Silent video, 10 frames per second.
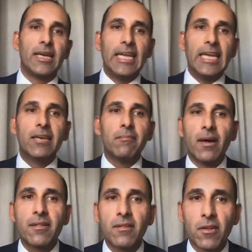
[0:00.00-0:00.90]

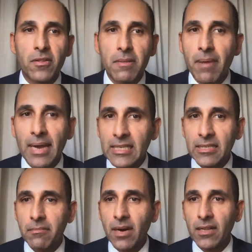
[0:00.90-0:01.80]
E-commerce is also impacting
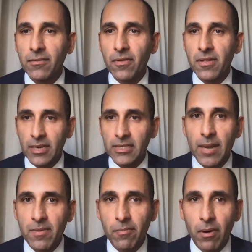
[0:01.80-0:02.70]
demand for certain types
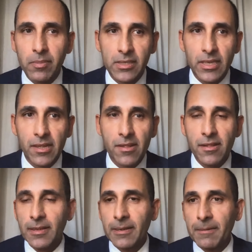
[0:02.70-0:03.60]
of properties.
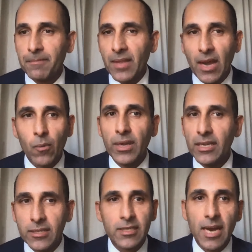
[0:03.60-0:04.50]
And we need to
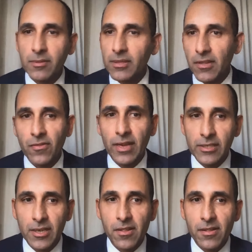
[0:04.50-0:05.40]
adapt to these
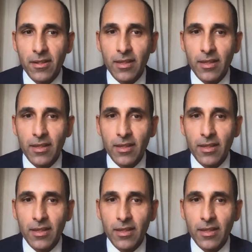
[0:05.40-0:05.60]
changes.